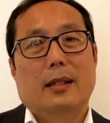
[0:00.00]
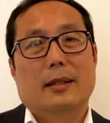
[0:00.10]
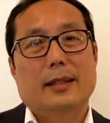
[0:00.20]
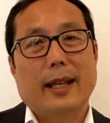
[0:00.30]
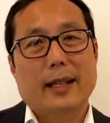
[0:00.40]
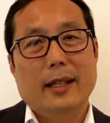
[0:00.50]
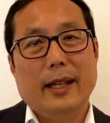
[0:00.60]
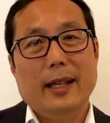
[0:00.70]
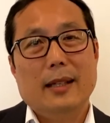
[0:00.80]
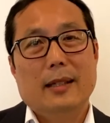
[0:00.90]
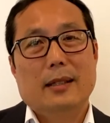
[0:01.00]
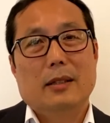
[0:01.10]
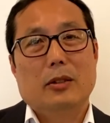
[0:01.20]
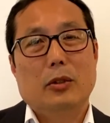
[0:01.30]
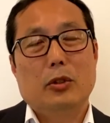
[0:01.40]
Secondly,
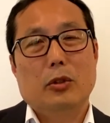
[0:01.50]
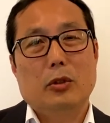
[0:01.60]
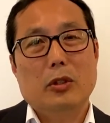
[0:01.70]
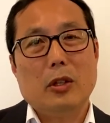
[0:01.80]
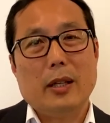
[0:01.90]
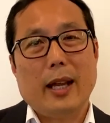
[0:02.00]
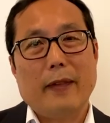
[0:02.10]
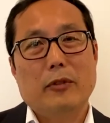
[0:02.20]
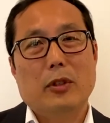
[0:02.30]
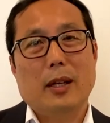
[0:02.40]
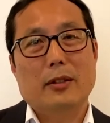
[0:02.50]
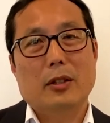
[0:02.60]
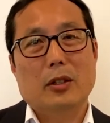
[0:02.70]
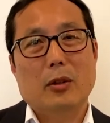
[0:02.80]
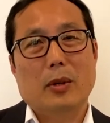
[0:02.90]
you do not have to
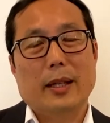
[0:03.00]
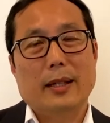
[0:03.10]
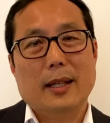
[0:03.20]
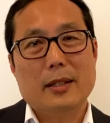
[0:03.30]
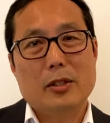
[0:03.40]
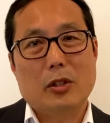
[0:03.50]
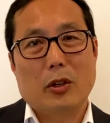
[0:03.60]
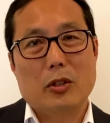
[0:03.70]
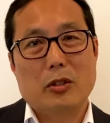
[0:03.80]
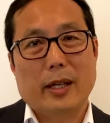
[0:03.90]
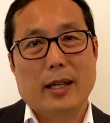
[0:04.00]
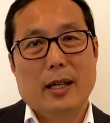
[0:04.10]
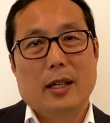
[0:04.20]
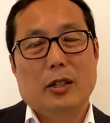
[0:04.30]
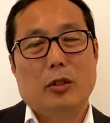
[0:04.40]
undergo another surgery
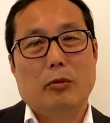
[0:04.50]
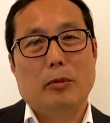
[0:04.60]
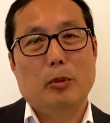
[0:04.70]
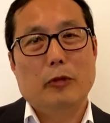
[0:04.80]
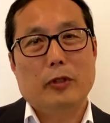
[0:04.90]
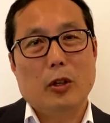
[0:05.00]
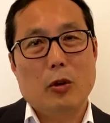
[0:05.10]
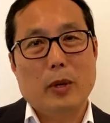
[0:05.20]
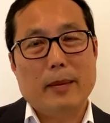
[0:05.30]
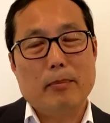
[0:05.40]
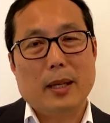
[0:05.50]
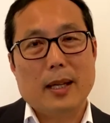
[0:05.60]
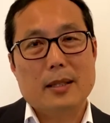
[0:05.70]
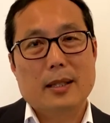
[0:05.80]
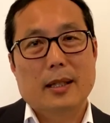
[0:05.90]
to remove the old
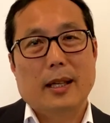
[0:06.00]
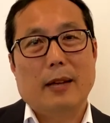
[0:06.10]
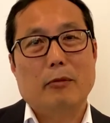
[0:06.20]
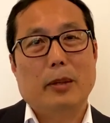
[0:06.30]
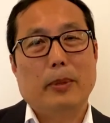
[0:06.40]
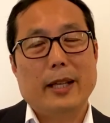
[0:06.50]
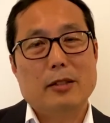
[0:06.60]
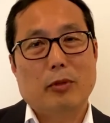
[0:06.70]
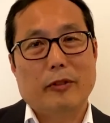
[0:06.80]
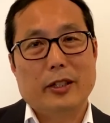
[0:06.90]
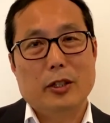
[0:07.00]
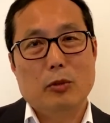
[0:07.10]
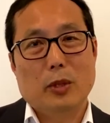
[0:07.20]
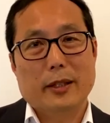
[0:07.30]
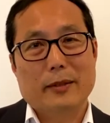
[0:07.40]
implant and replace with a new
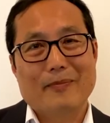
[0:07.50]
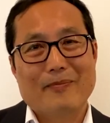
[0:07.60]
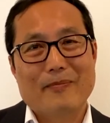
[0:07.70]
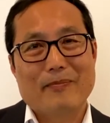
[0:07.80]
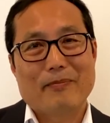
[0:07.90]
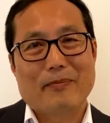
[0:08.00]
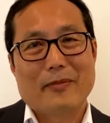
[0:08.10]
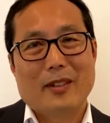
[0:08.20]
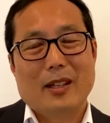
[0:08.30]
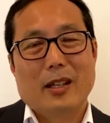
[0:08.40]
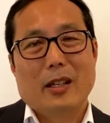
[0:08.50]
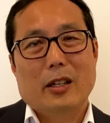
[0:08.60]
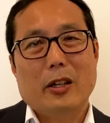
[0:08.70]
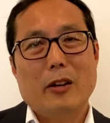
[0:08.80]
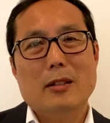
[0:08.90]
one.
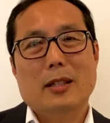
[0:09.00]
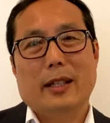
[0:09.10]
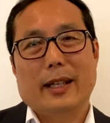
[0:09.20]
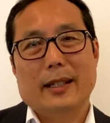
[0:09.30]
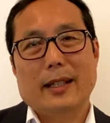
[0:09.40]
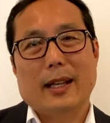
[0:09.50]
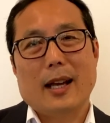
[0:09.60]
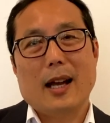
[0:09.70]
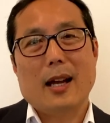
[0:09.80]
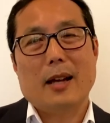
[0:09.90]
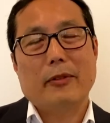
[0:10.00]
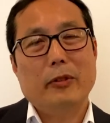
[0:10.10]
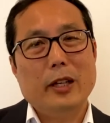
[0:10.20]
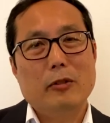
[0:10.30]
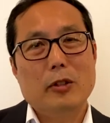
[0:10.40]
Currently, there are
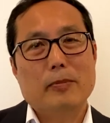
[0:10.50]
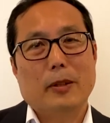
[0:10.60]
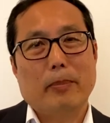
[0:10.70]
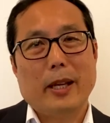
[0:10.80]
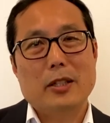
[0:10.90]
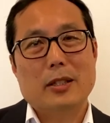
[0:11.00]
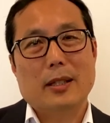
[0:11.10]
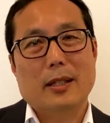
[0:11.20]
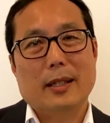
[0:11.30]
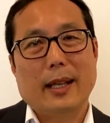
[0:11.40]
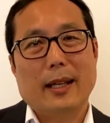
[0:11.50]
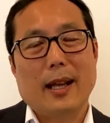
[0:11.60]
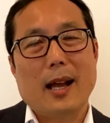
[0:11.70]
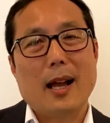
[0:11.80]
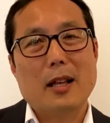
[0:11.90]
3 groups of patients that
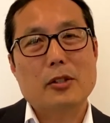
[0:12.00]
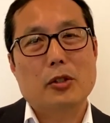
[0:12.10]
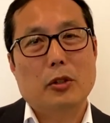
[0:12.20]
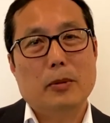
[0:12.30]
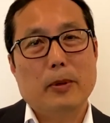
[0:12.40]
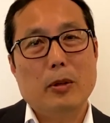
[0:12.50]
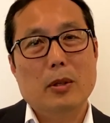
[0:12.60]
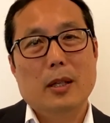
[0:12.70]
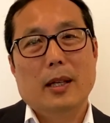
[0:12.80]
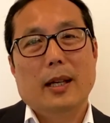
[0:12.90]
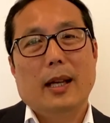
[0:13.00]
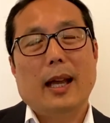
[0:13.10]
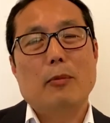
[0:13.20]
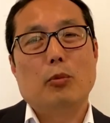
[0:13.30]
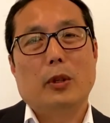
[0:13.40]
are suitable
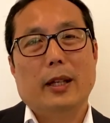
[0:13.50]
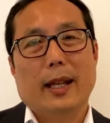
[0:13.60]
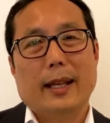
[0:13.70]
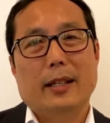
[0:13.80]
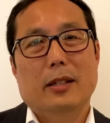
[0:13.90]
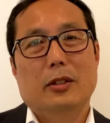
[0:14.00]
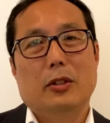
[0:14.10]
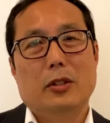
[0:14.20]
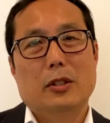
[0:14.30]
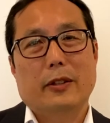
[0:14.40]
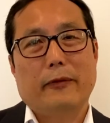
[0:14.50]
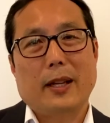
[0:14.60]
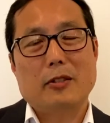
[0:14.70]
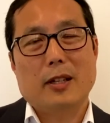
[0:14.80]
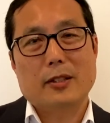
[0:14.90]
and would like to use the
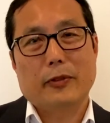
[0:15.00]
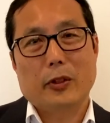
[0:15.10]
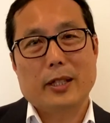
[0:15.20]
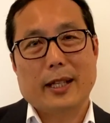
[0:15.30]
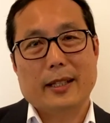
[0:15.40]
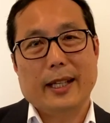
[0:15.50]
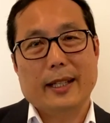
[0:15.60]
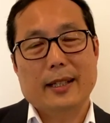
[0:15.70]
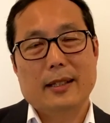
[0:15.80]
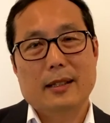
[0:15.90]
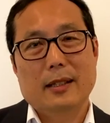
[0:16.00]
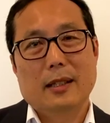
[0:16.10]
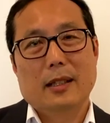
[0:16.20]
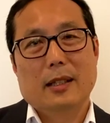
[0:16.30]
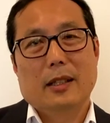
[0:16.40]
fat transfer technique.
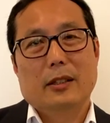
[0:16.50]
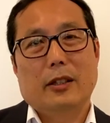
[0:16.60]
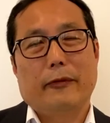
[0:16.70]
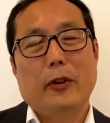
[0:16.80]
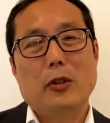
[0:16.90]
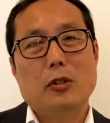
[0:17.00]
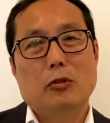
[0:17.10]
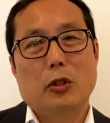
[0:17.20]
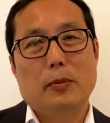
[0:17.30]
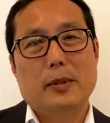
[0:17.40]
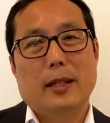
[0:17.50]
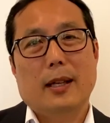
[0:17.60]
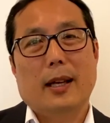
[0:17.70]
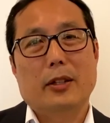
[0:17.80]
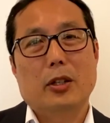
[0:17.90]
The first groups
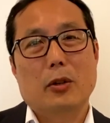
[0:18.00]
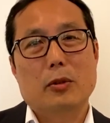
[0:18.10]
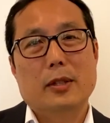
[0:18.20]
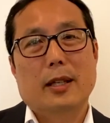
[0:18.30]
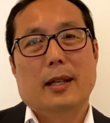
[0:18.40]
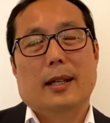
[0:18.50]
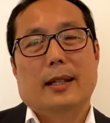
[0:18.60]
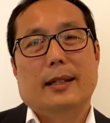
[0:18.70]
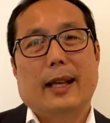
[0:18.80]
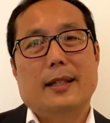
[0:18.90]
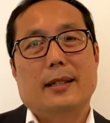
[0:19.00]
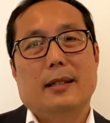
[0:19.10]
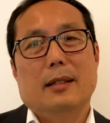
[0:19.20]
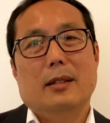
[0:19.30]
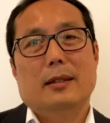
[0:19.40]
are those that
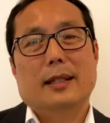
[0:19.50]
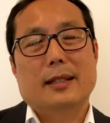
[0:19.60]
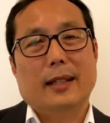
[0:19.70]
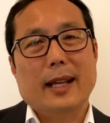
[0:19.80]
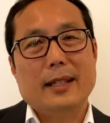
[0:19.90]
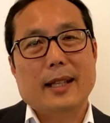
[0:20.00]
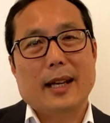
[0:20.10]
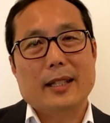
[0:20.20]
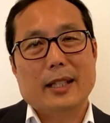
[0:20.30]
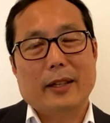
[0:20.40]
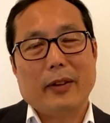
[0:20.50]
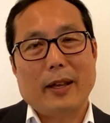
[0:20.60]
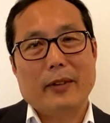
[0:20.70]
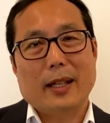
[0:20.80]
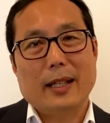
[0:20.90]
dislike the idea of
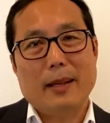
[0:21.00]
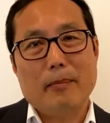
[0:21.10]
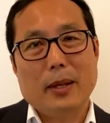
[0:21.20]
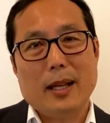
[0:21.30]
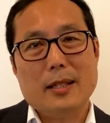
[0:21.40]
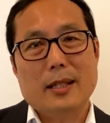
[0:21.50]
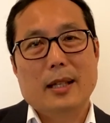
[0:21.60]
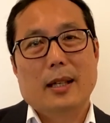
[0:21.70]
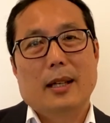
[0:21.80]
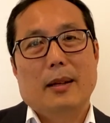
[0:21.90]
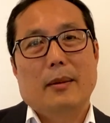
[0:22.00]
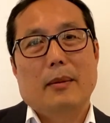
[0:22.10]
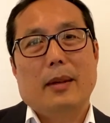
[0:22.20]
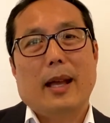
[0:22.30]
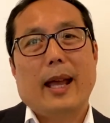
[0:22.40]
having an implant
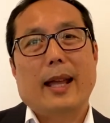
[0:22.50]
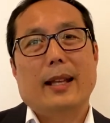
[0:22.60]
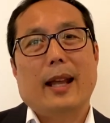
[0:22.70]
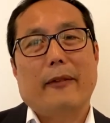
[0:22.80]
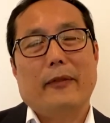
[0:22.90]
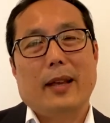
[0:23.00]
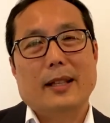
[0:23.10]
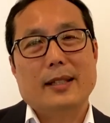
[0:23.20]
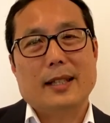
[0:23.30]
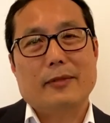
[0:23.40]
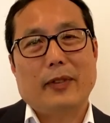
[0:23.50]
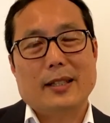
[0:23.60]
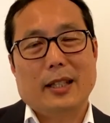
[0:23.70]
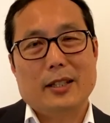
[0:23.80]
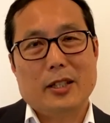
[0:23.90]
and have excess
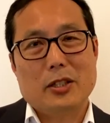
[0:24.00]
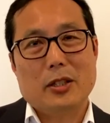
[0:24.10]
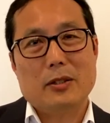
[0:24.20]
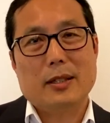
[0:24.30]
fatty tissues